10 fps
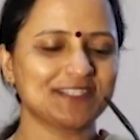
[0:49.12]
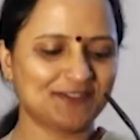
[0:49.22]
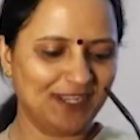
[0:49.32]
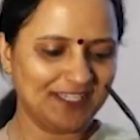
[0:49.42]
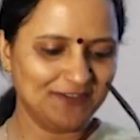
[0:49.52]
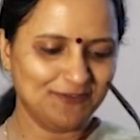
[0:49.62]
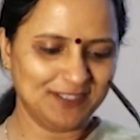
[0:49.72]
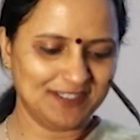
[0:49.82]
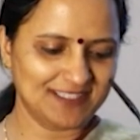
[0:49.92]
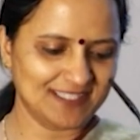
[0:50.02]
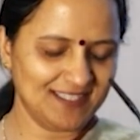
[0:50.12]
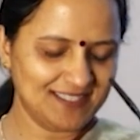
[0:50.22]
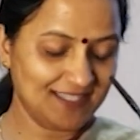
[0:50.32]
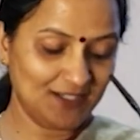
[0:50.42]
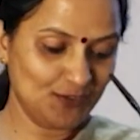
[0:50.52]
just waiting for the
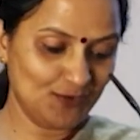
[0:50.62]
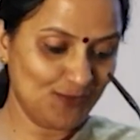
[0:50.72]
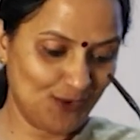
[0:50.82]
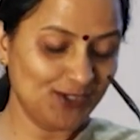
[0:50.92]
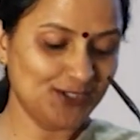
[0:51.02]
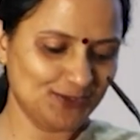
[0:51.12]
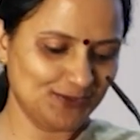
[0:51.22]
results and you don't want